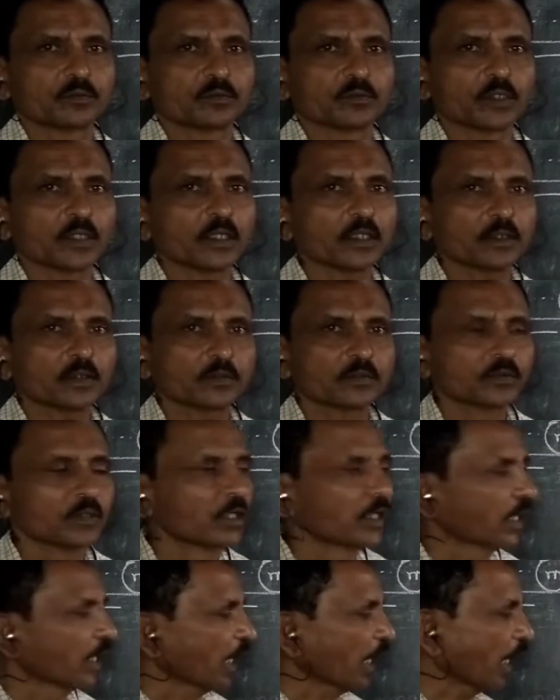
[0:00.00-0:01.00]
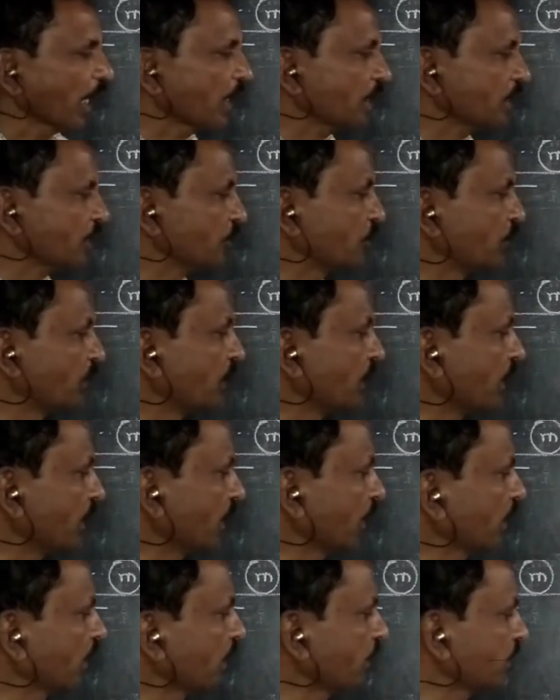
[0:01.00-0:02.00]
Clear? As speed
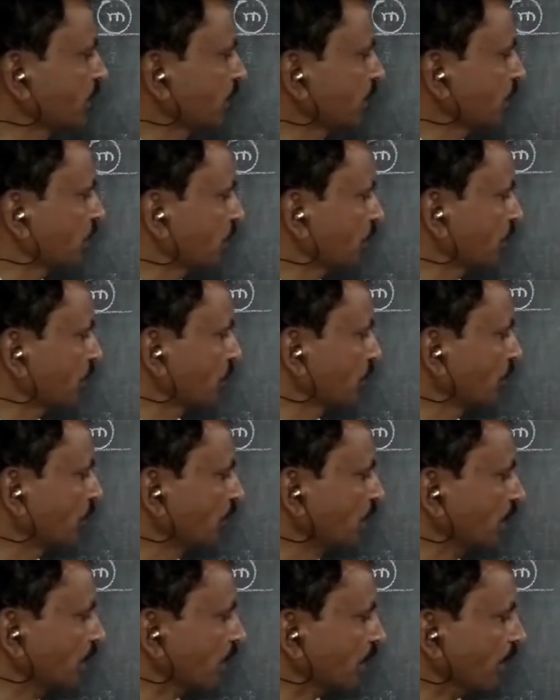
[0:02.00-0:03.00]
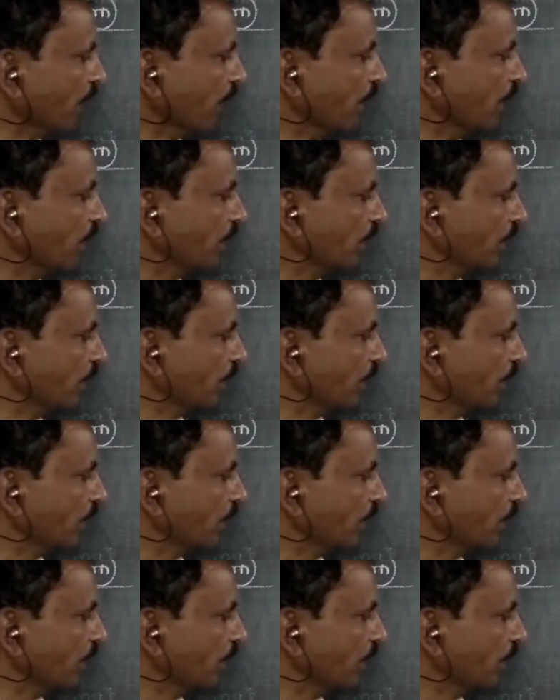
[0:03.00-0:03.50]
increases, here kinetic